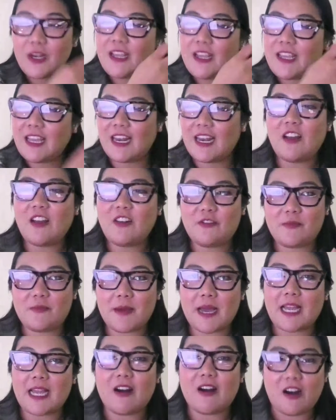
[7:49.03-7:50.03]
when I get out of
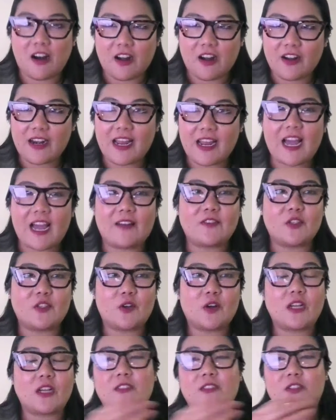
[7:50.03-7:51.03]
my car and I have
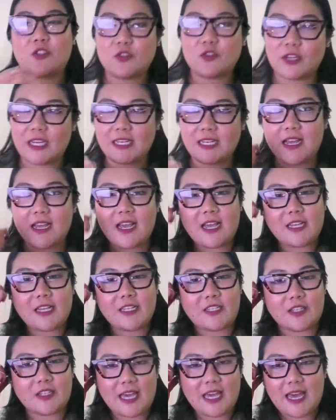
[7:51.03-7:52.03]
to cross the street
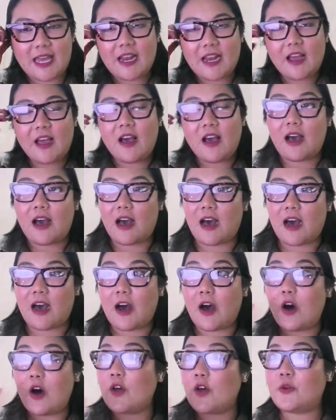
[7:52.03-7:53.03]
to get
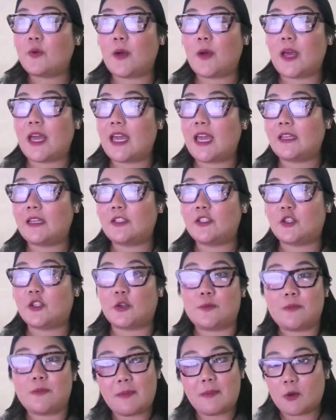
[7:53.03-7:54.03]
uh, all the way
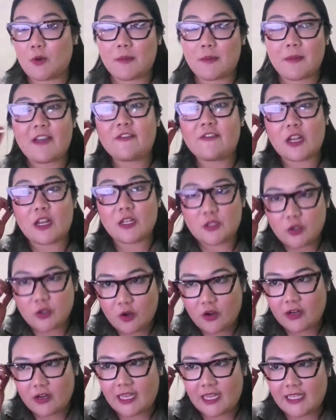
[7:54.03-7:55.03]
to maybe where my front
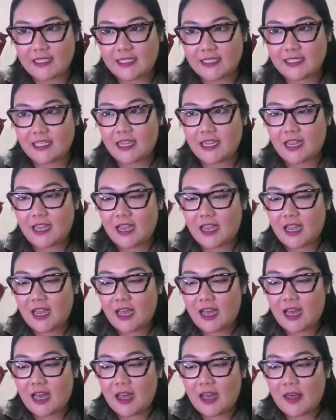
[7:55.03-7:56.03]
door is,
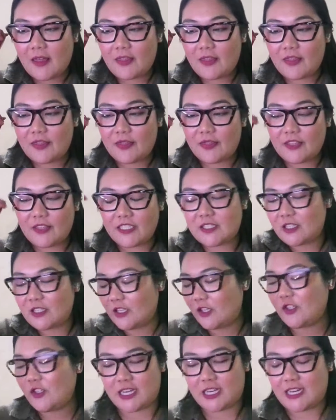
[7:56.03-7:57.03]
the
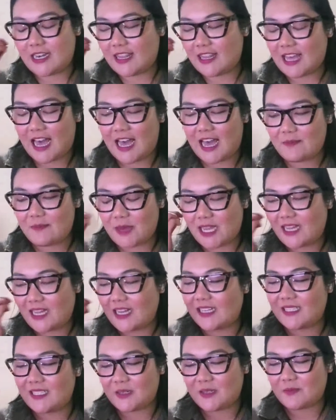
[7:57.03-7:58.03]
solution that my
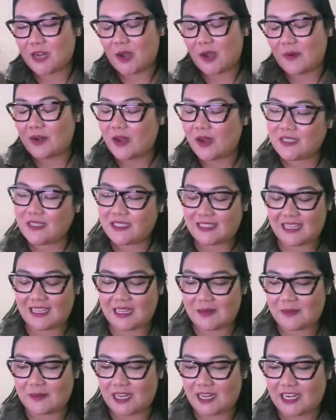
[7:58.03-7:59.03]
customer, I would always
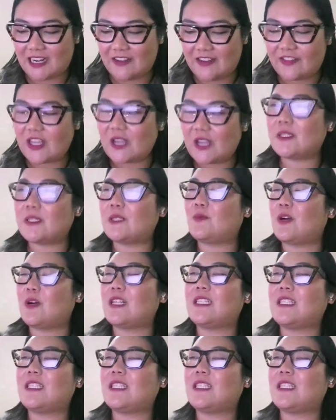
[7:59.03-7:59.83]
think about it. If there was